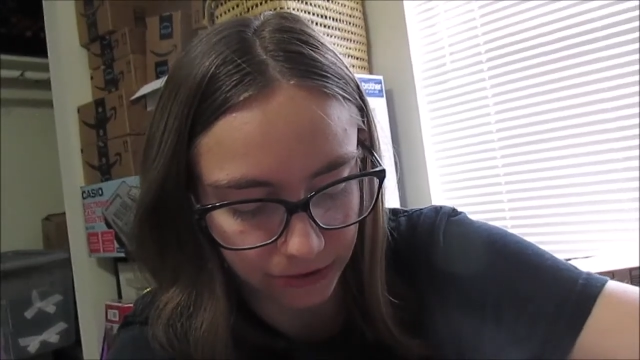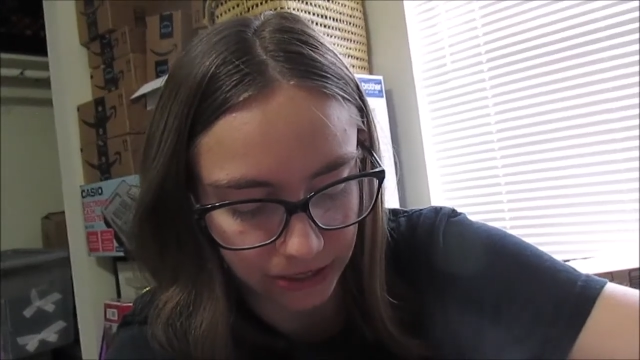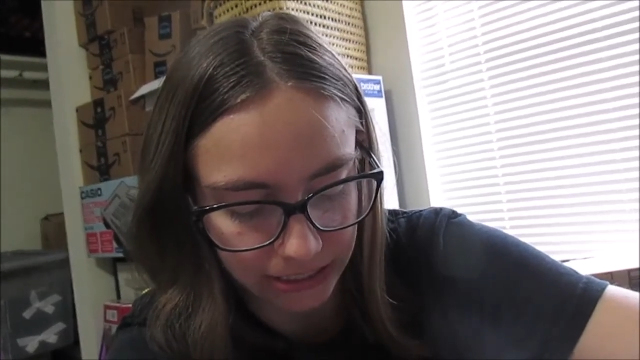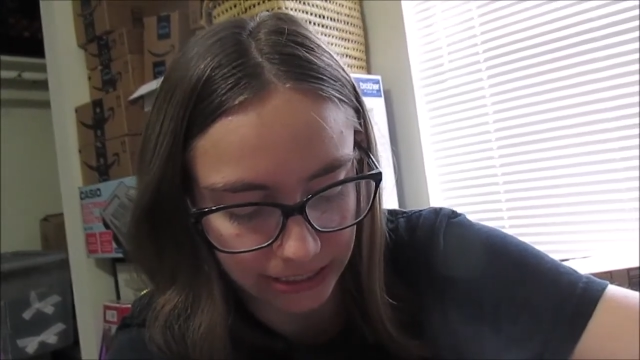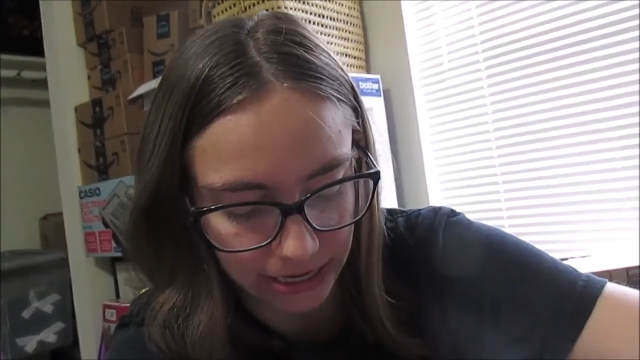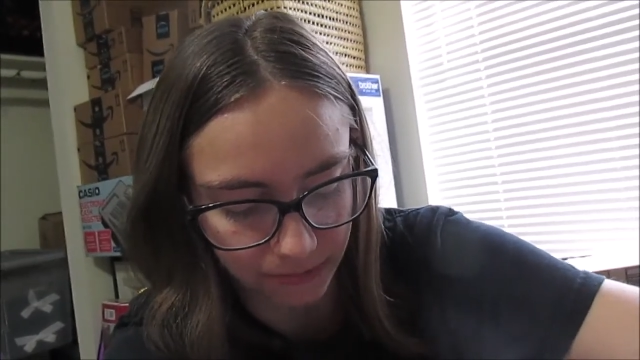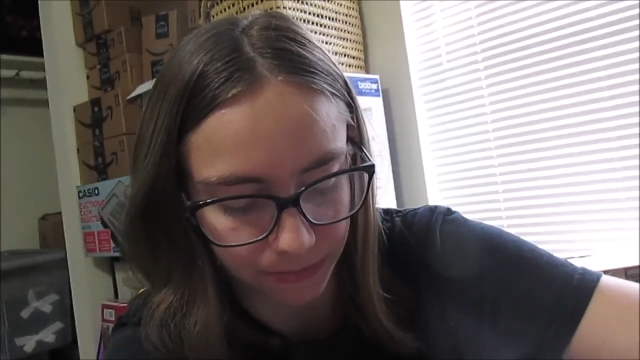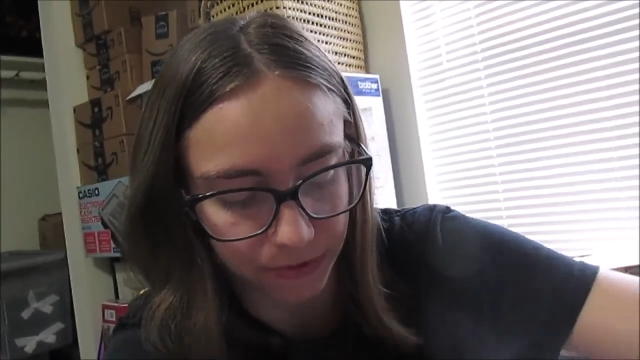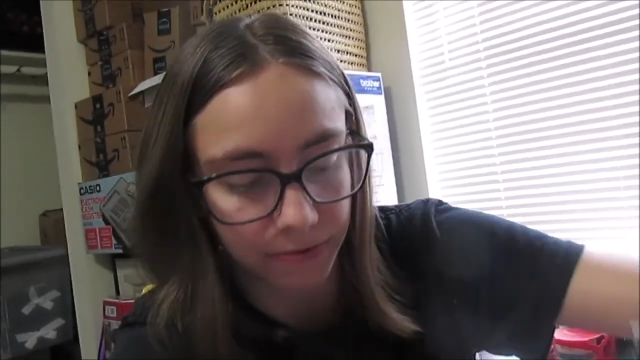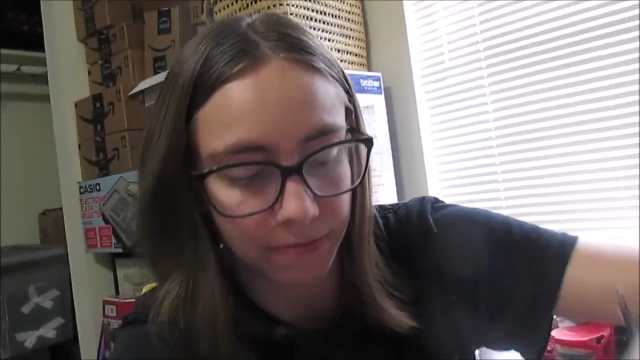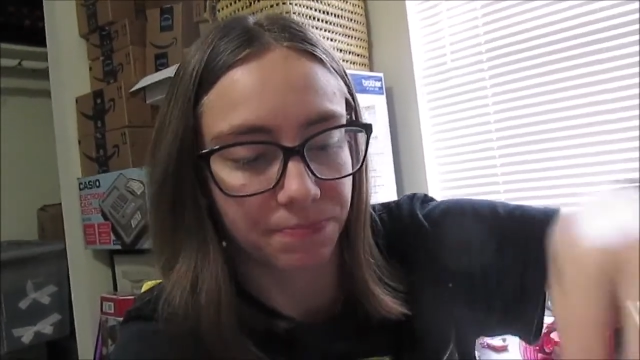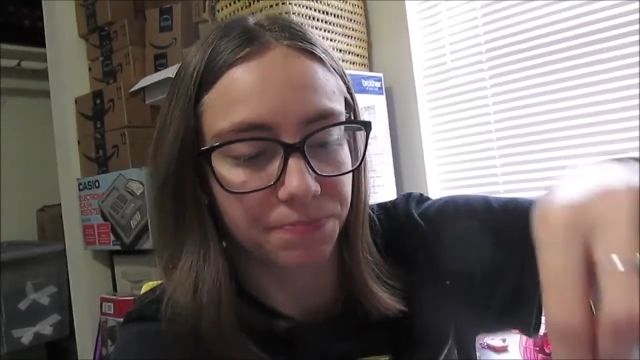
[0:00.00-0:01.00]

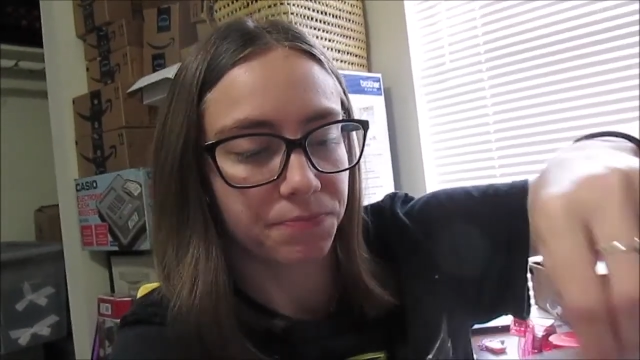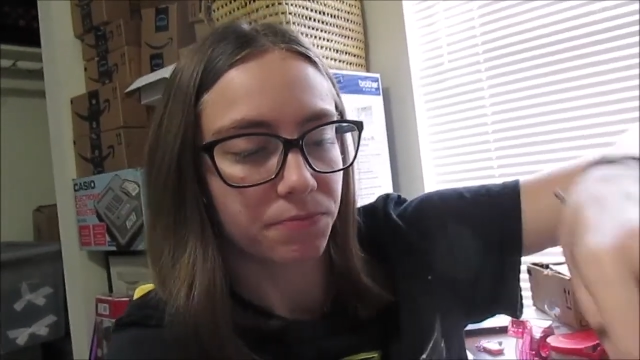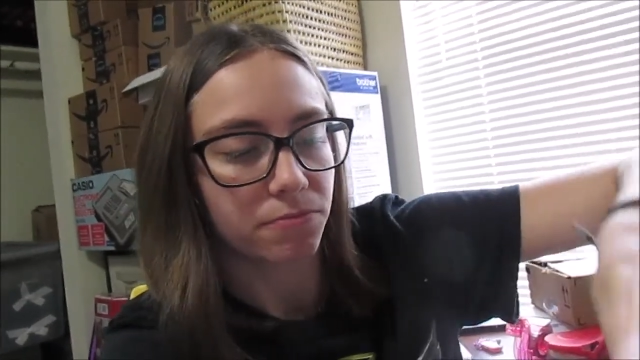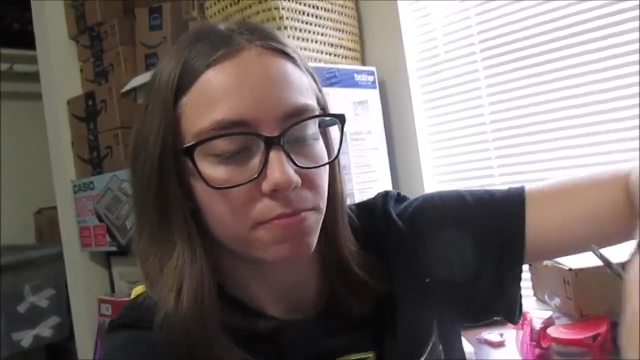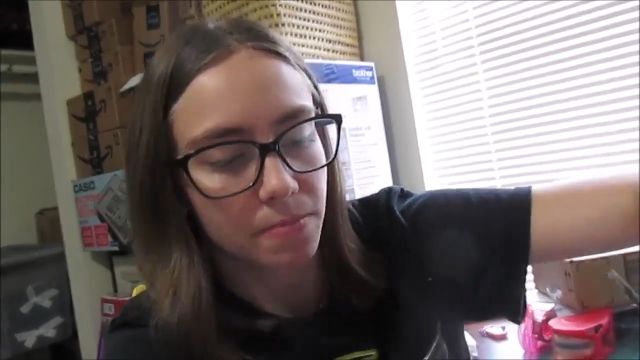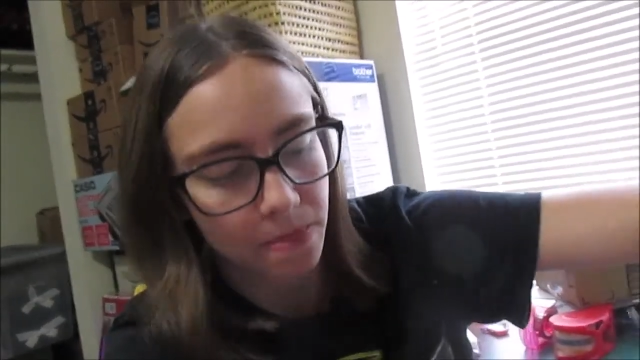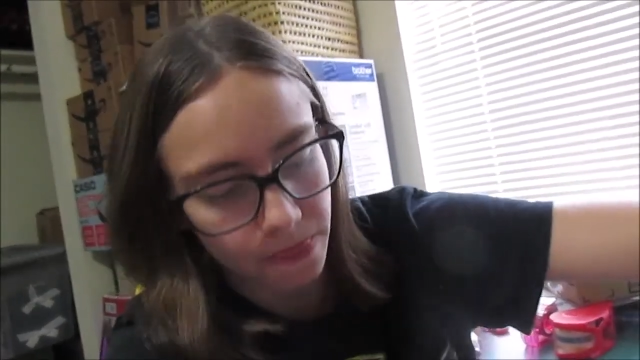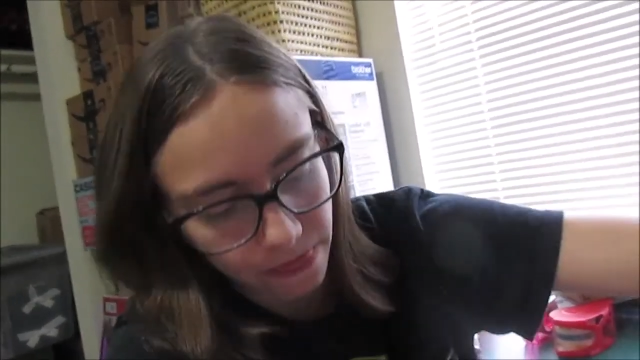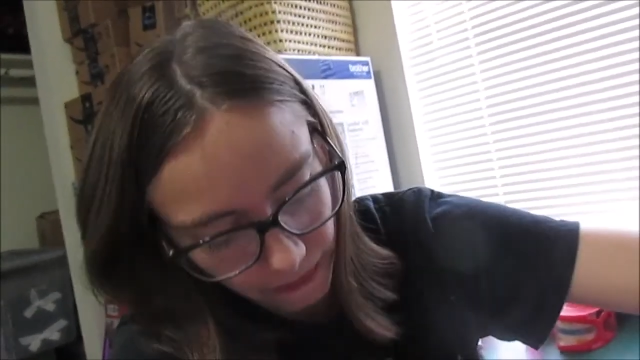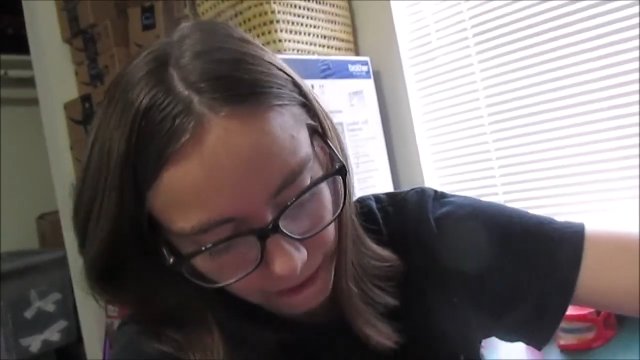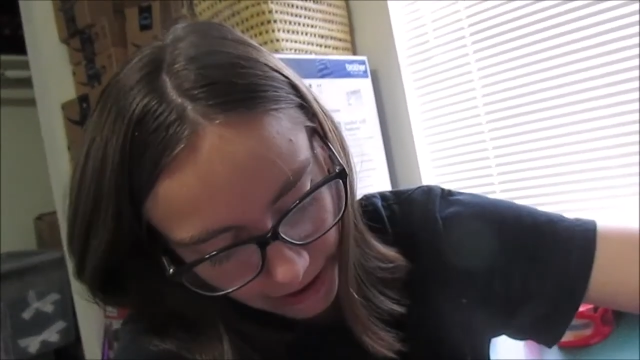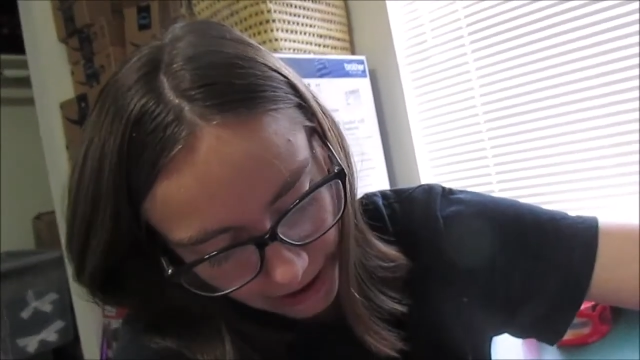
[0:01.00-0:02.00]
example,
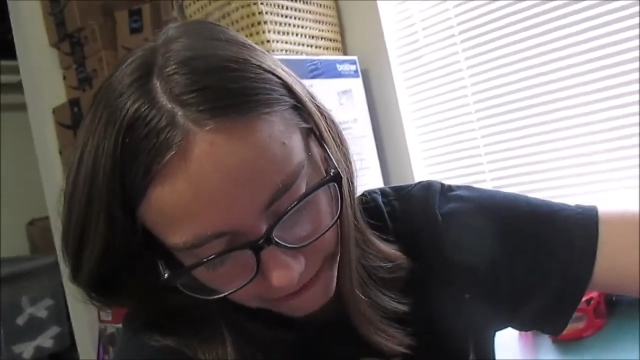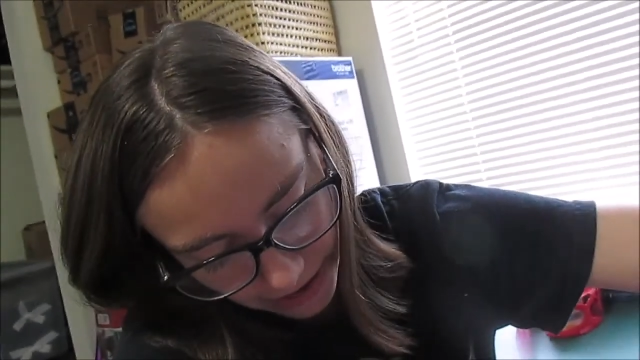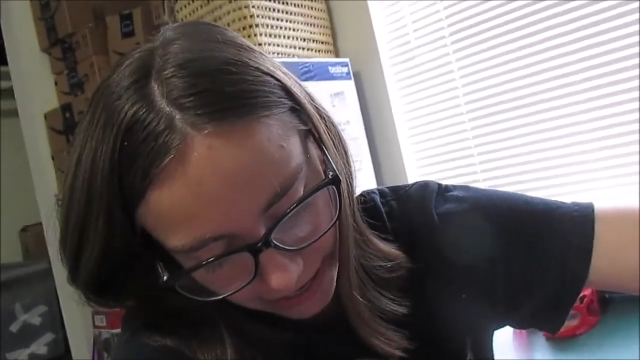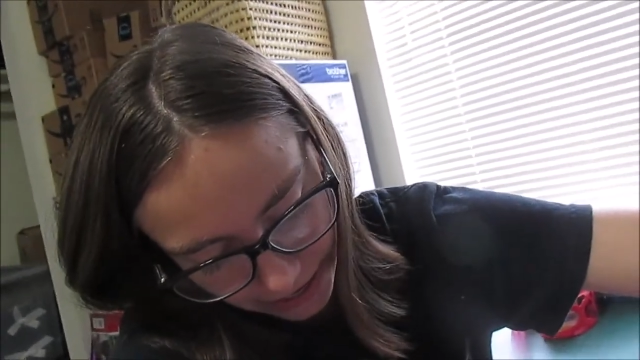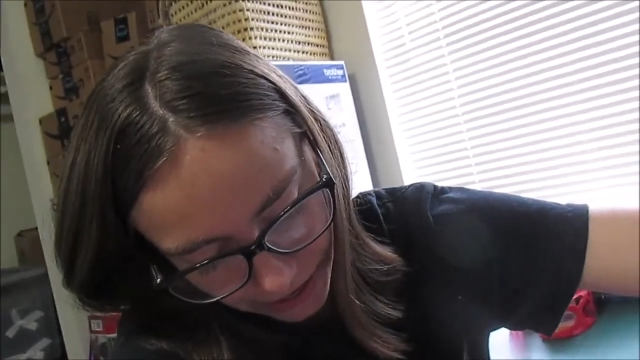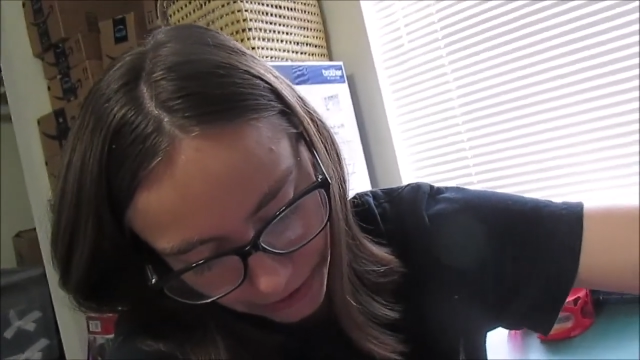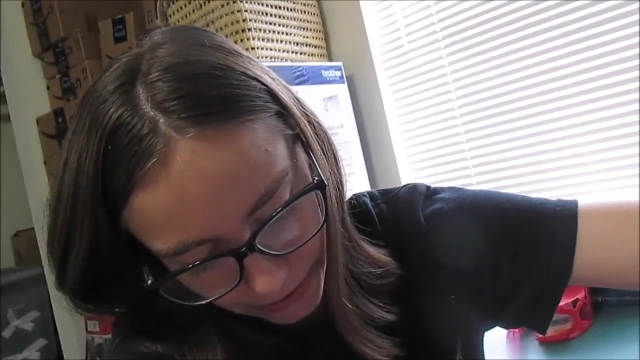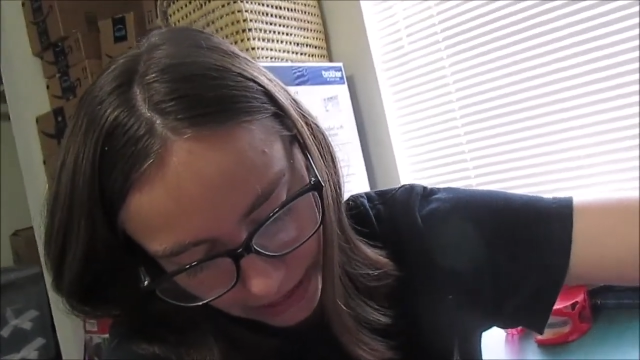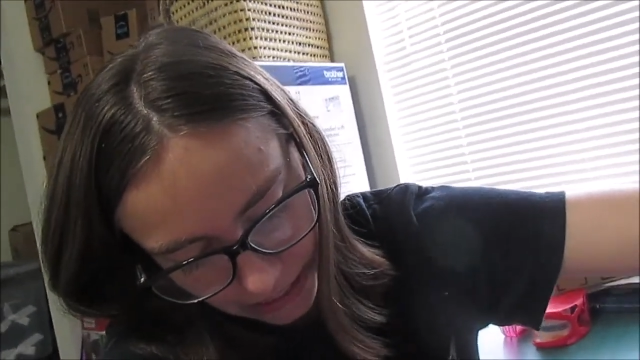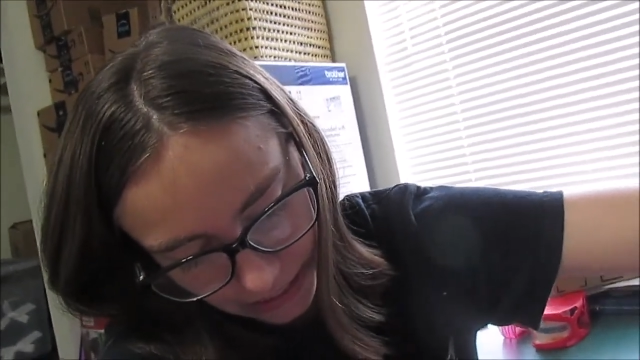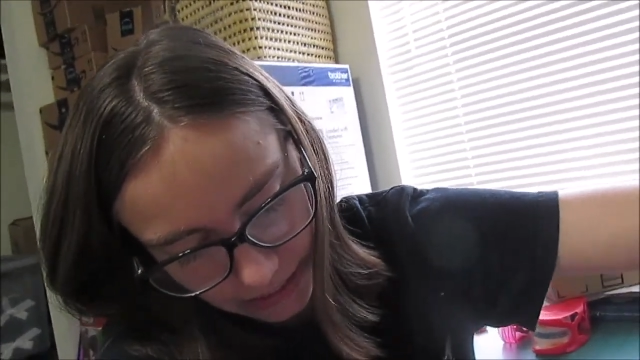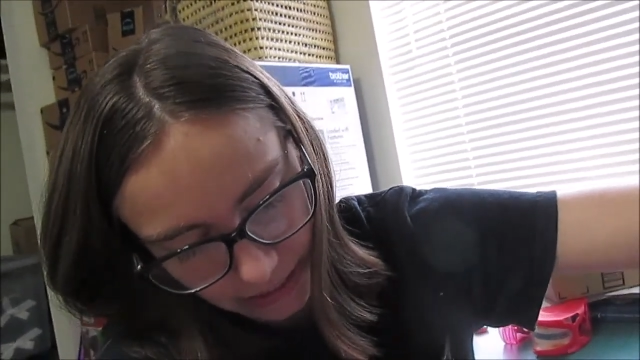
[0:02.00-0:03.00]
if I can do
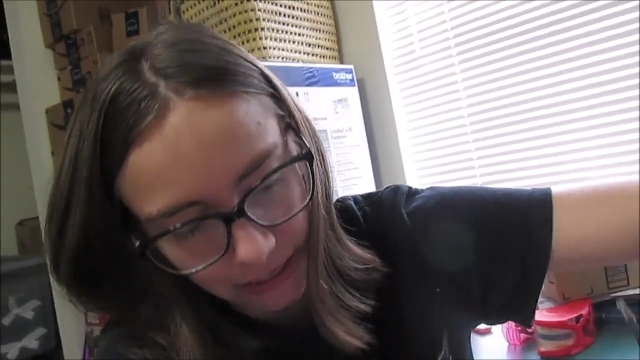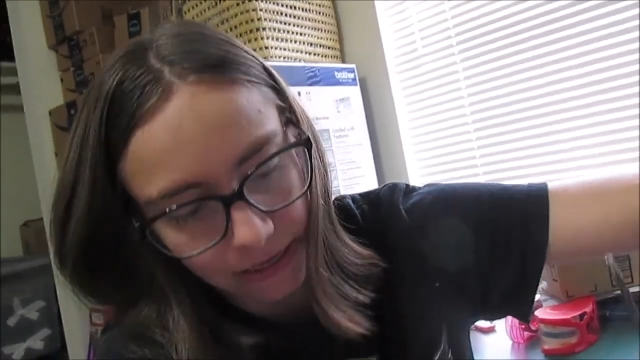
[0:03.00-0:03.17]
this,